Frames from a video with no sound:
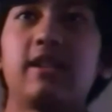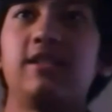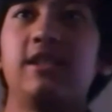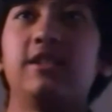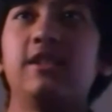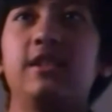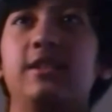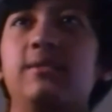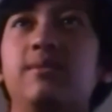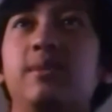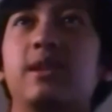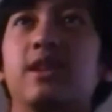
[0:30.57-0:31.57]
I don't like
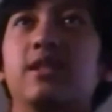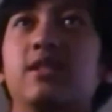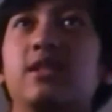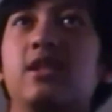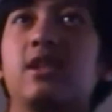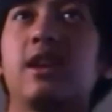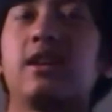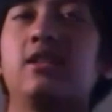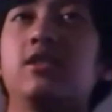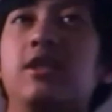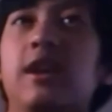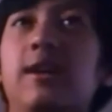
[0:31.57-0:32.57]
ZZ because
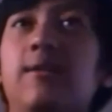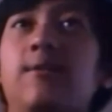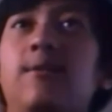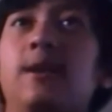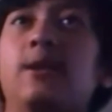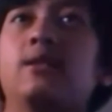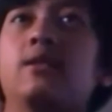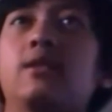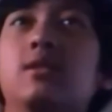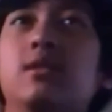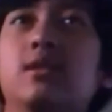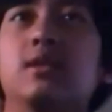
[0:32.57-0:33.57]
you can't use the F
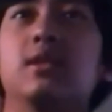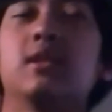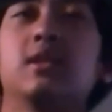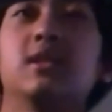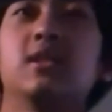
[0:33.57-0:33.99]
face.